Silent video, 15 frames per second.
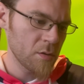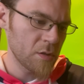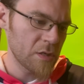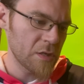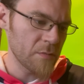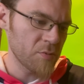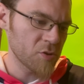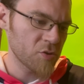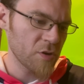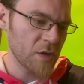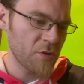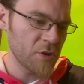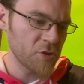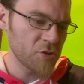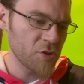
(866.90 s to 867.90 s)
Double strike,
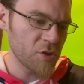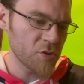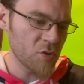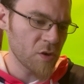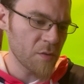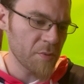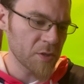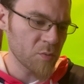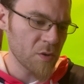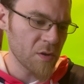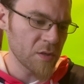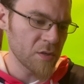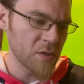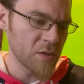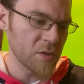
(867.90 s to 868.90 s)
creatures you control get +1
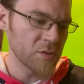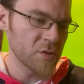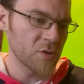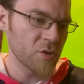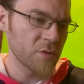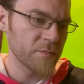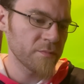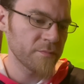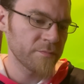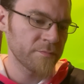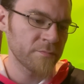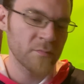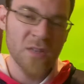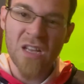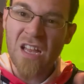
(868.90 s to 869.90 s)
until end of turn.
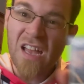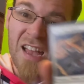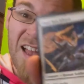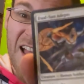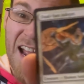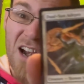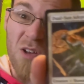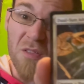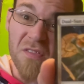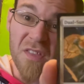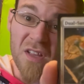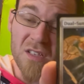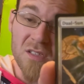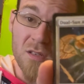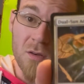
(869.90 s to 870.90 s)
I don't
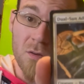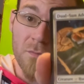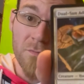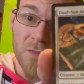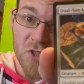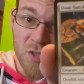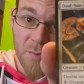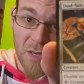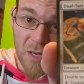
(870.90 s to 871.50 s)
think so. This should be a